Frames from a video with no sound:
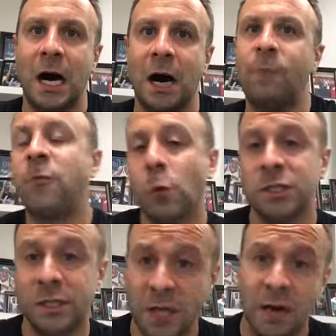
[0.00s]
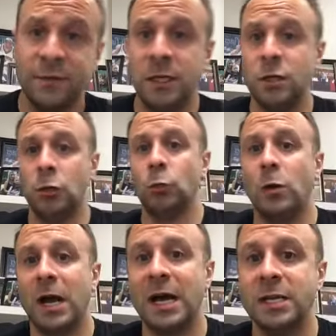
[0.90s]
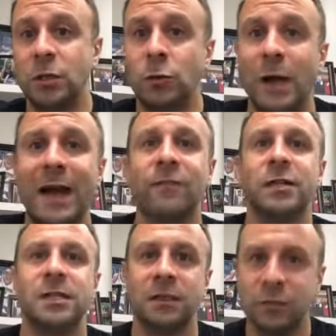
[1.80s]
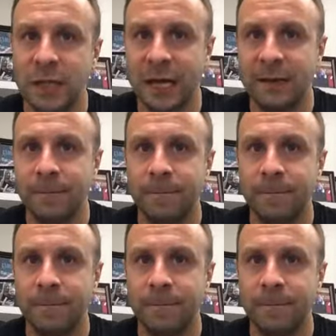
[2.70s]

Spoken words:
I'm fortunate enough to do what I do every single day,